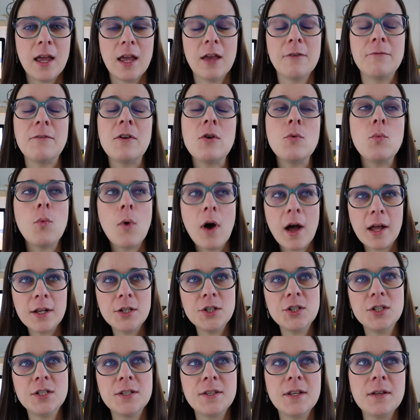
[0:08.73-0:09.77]
If you
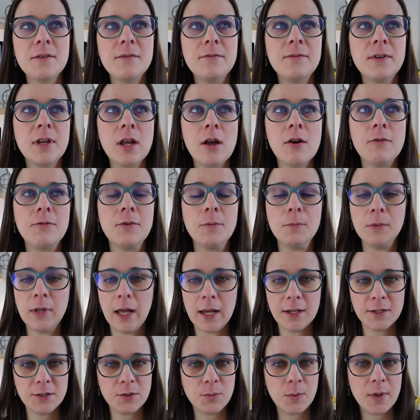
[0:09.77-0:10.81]
watched the video from
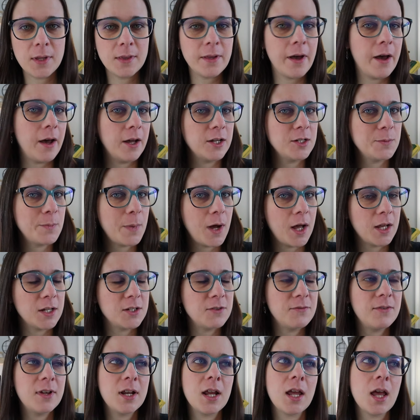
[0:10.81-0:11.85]
last week, the
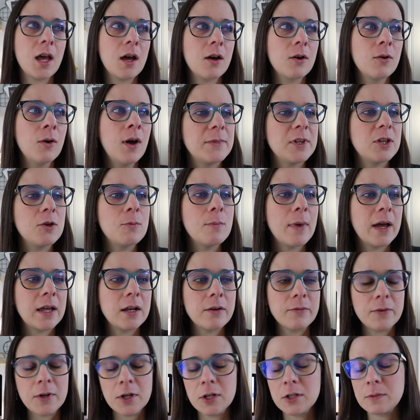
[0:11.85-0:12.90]
hodgepodge video, you might
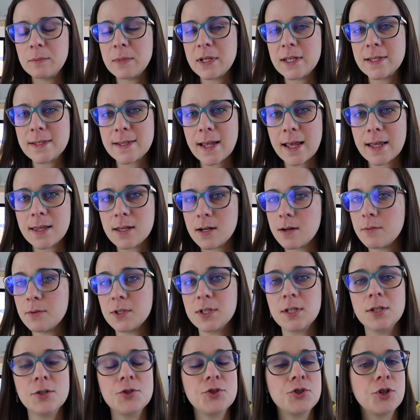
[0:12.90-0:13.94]
have heard me say that I was
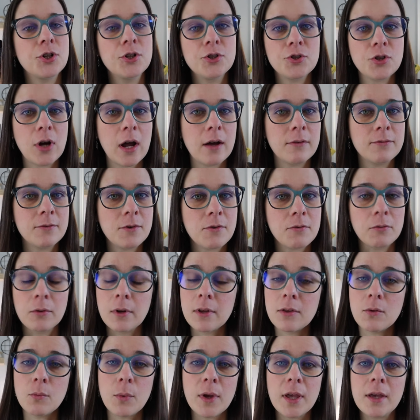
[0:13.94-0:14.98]
going to start draft
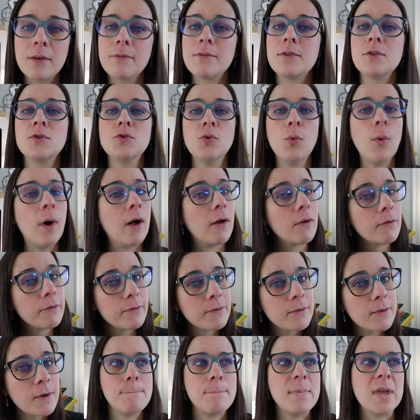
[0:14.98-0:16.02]
3 the week of the
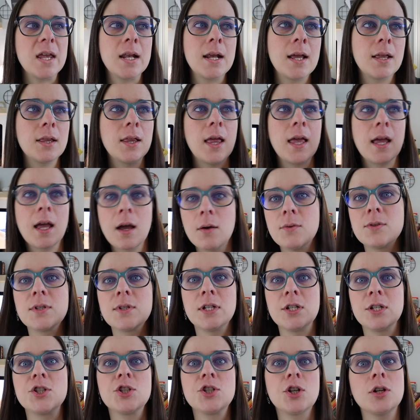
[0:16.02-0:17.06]
12th, meaning like I was
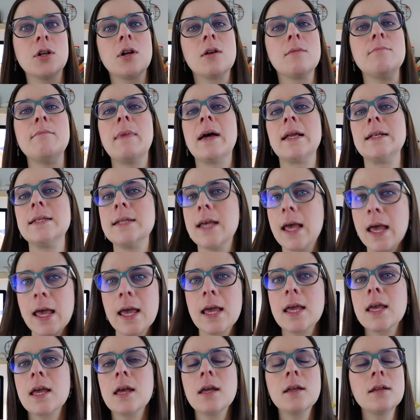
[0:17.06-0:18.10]
going to start on
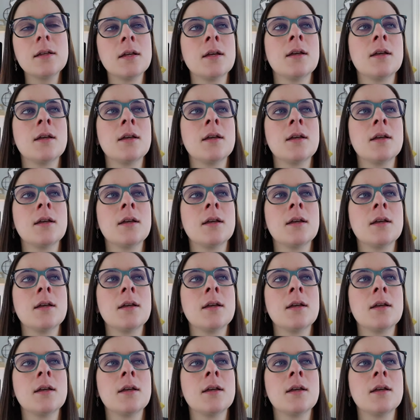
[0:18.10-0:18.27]
Monday.